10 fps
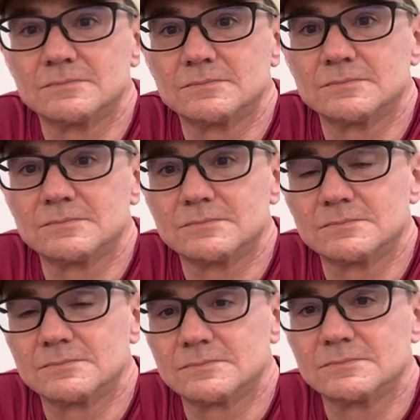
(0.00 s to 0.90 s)

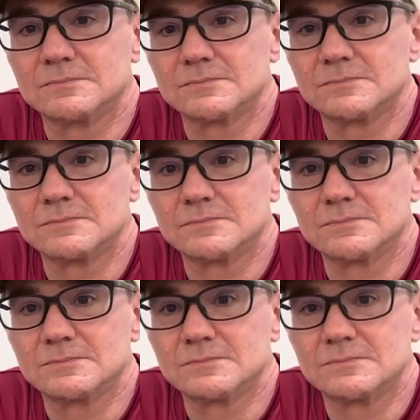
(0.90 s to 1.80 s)

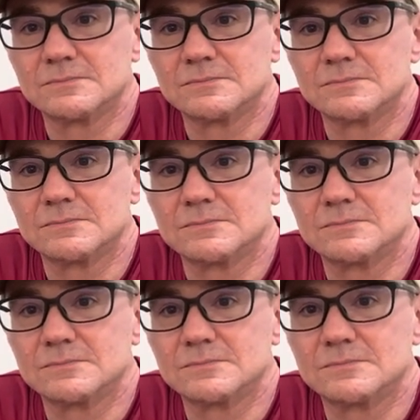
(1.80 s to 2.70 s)

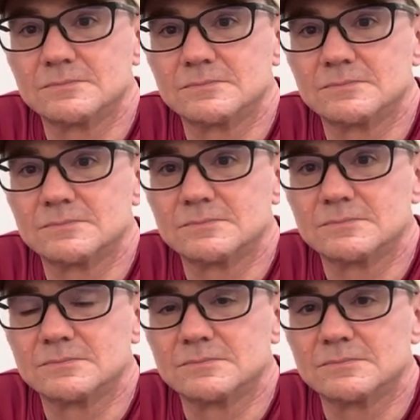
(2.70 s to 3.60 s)

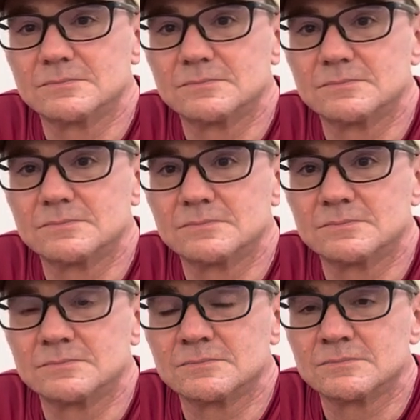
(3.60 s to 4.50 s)

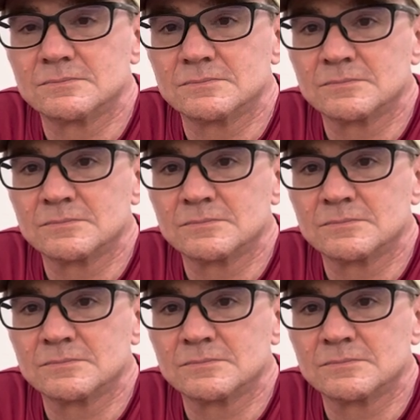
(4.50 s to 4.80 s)
[no speech]